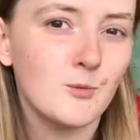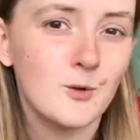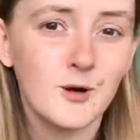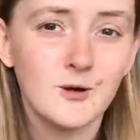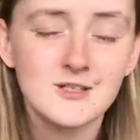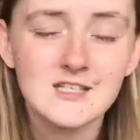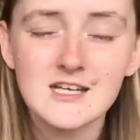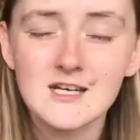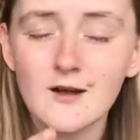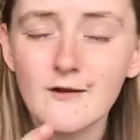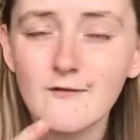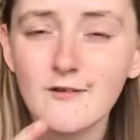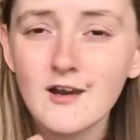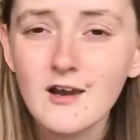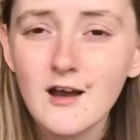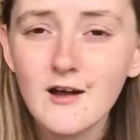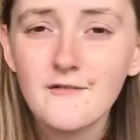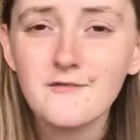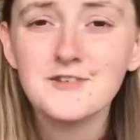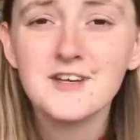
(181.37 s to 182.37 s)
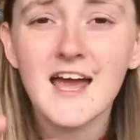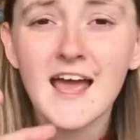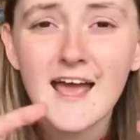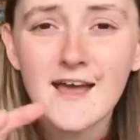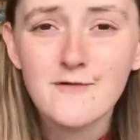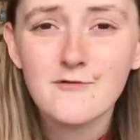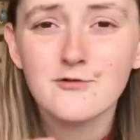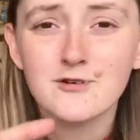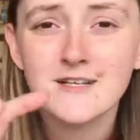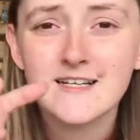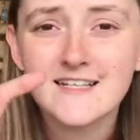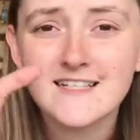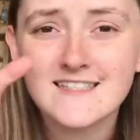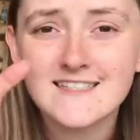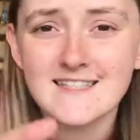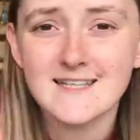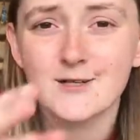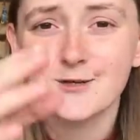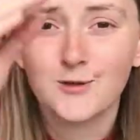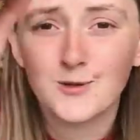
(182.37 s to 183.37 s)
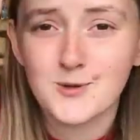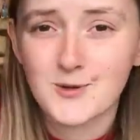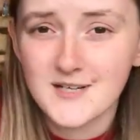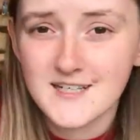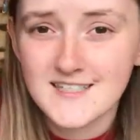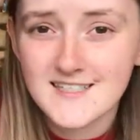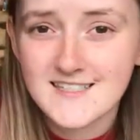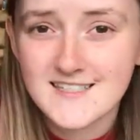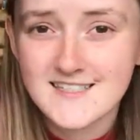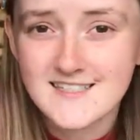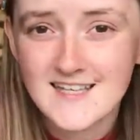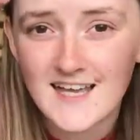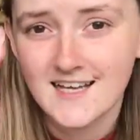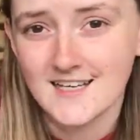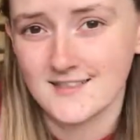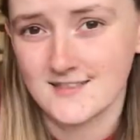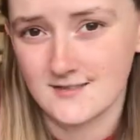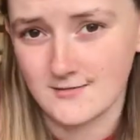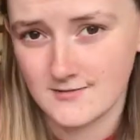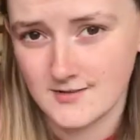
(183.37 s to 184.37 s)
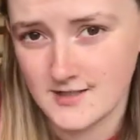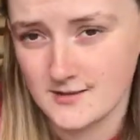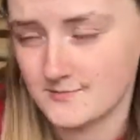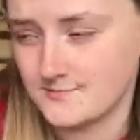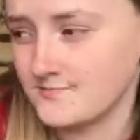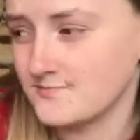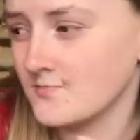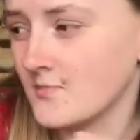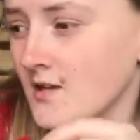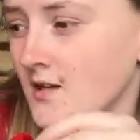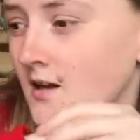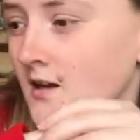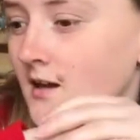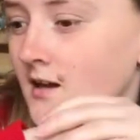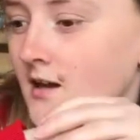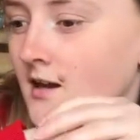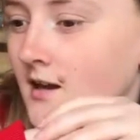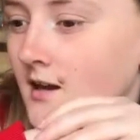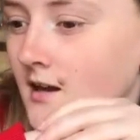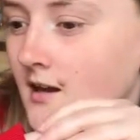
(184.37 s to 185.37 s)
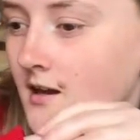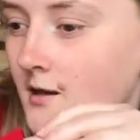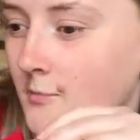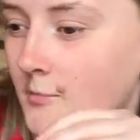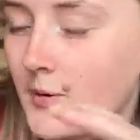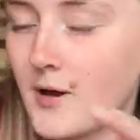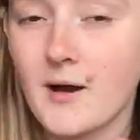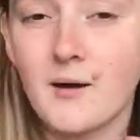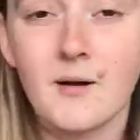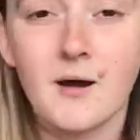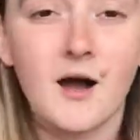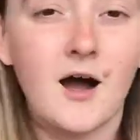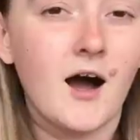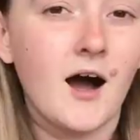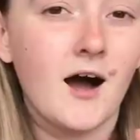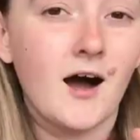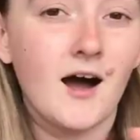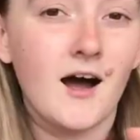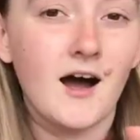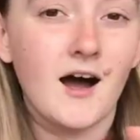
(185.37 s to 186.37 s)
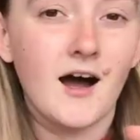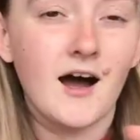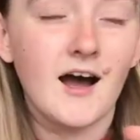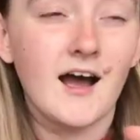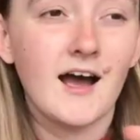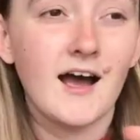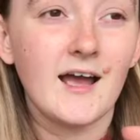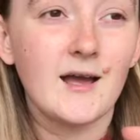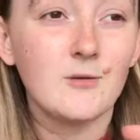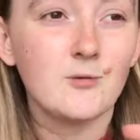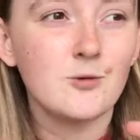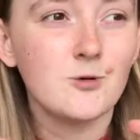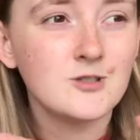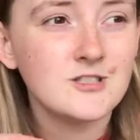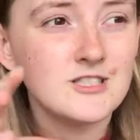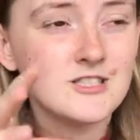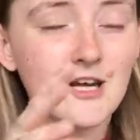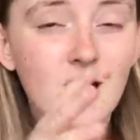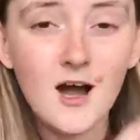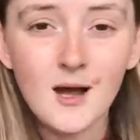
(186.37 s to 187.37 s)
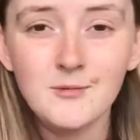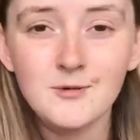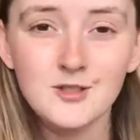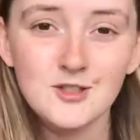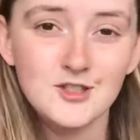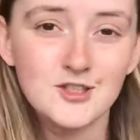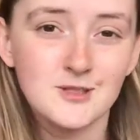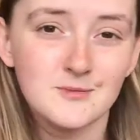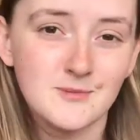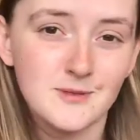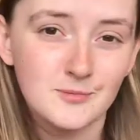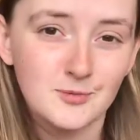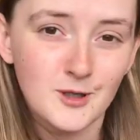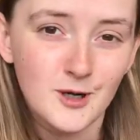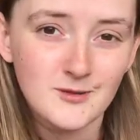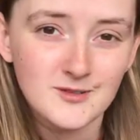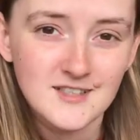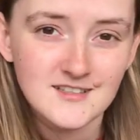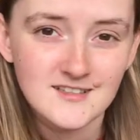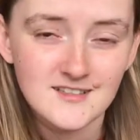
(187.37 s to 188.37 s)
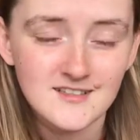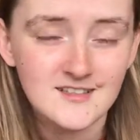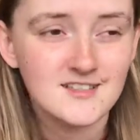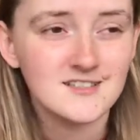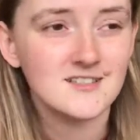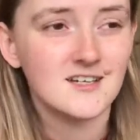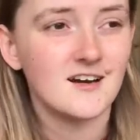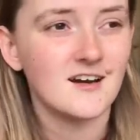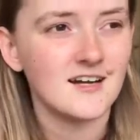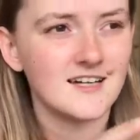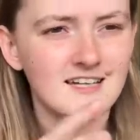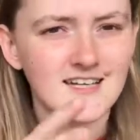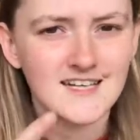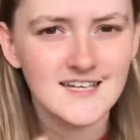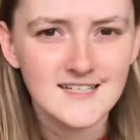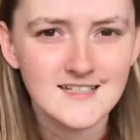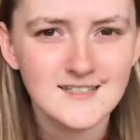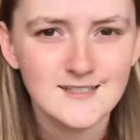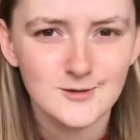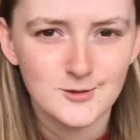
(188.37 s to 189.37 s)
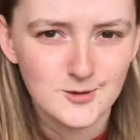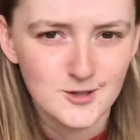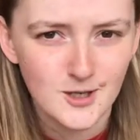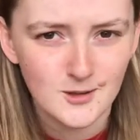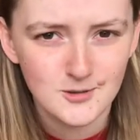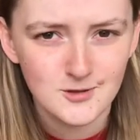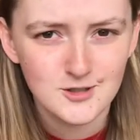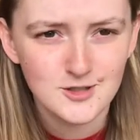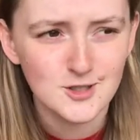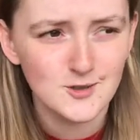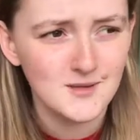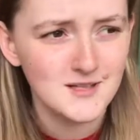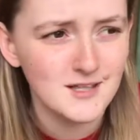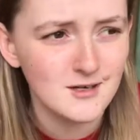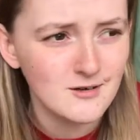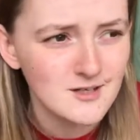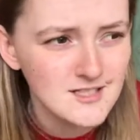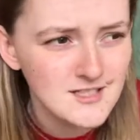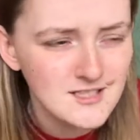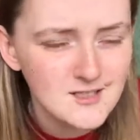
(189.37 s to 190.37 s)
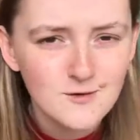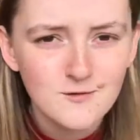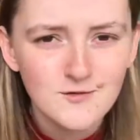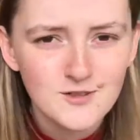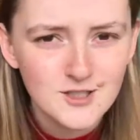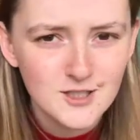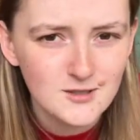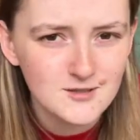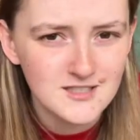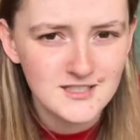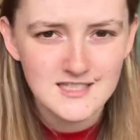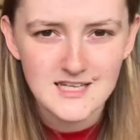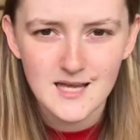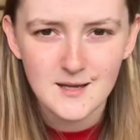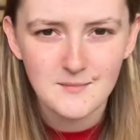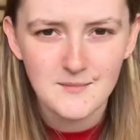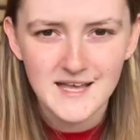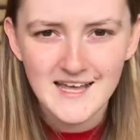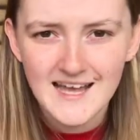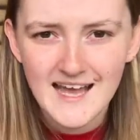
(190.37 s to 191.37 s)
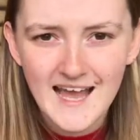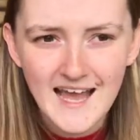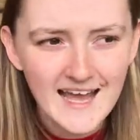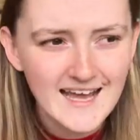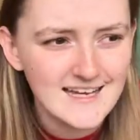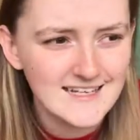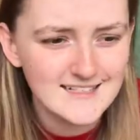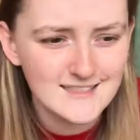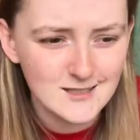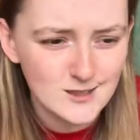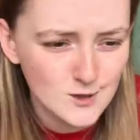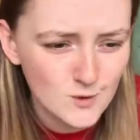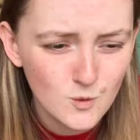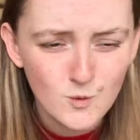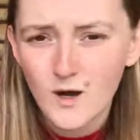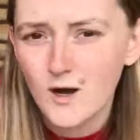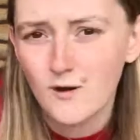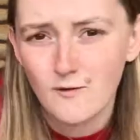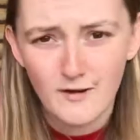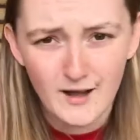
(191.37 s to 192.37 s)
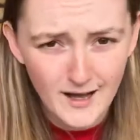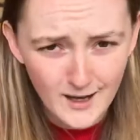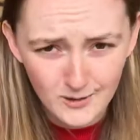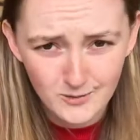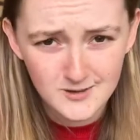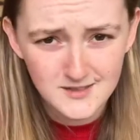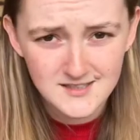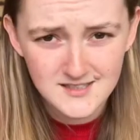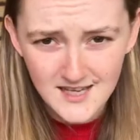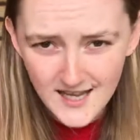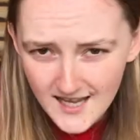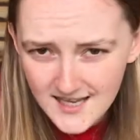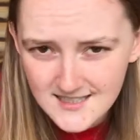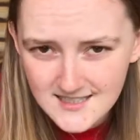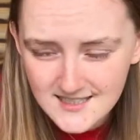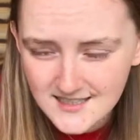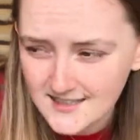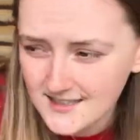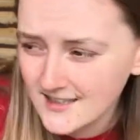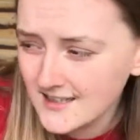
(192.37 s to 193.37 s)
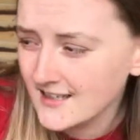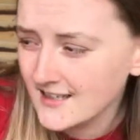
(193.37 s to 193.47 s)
world, and I've loved every single second of it. But it was a time-consuming process at the start, and it is still time-consuming. There are still videos that take me 8 to 12 hours to edit,